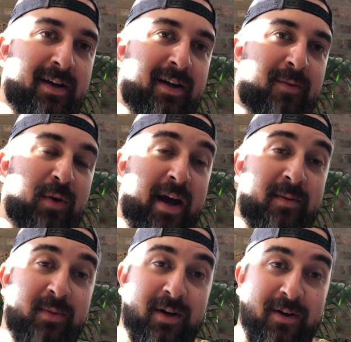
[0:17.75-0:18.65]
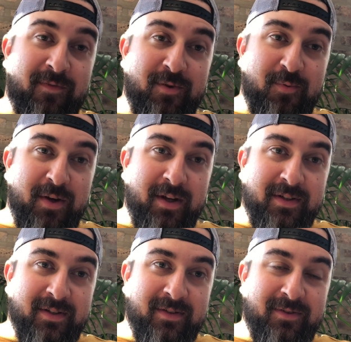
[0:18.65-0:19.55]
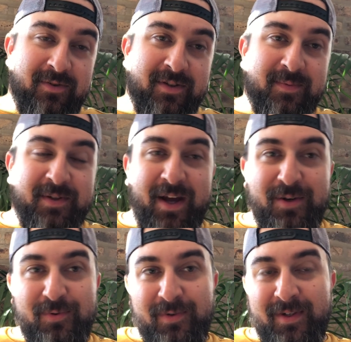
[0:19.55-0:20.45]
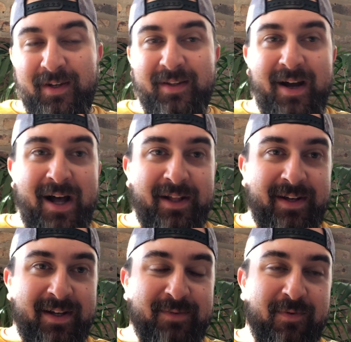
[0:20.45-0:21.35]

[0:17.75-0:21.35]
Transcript: And we hadn't been in a few weeks due to some scheduling and the holidays.